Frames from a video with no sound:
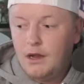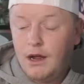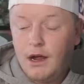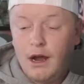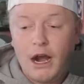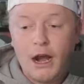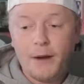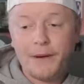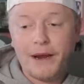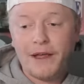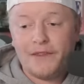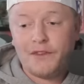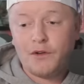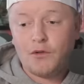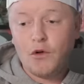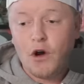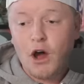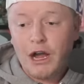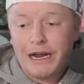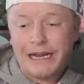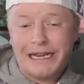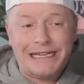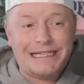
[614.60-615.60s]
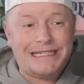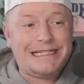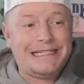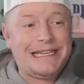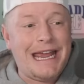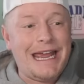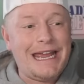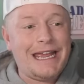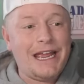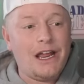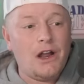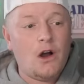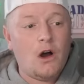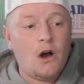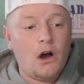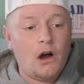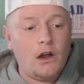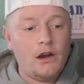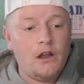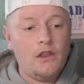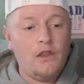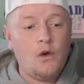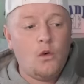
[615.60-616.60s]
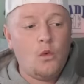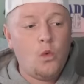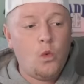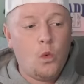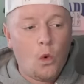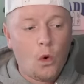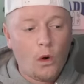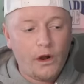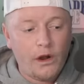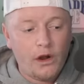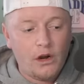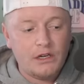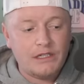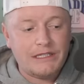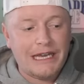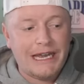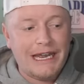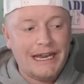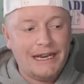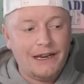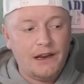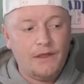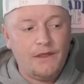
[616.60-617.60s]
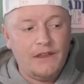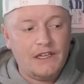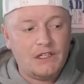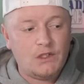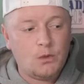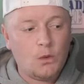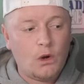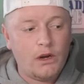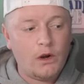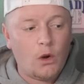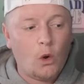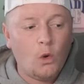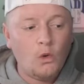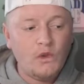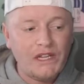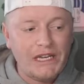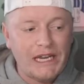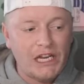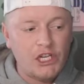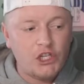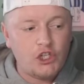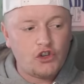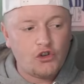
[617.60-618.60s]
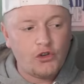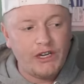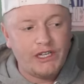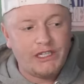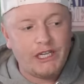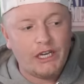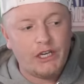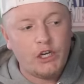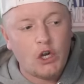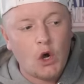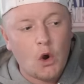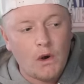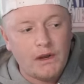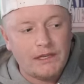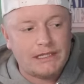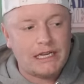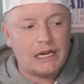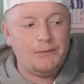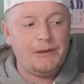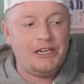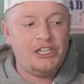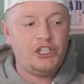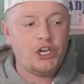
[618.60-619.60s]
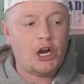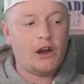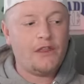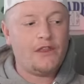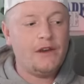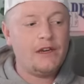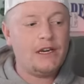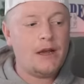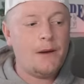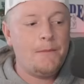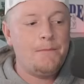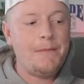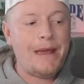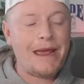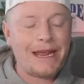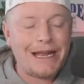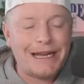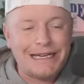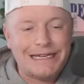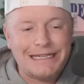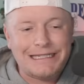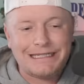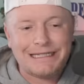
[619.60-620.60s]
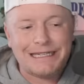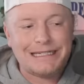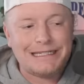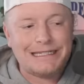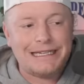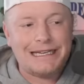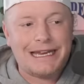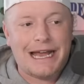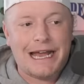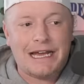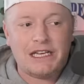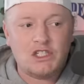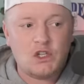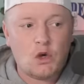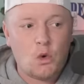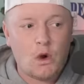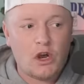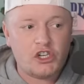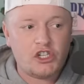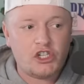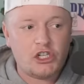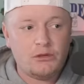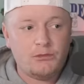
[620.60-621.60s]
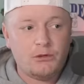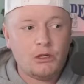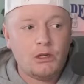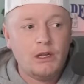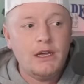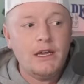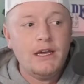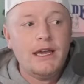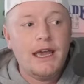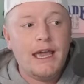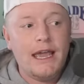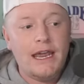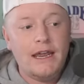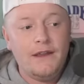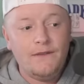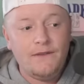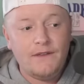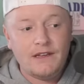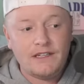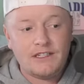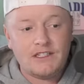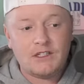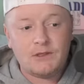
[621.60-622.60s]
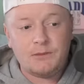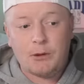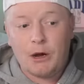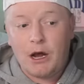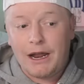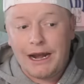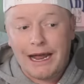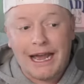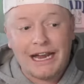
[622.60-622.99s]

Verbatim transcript: All right, we got the Rockets taking on the Warriors in this one. Only injury to note is going to be Jonathan Kuminga. He's listed as questionable in this spot.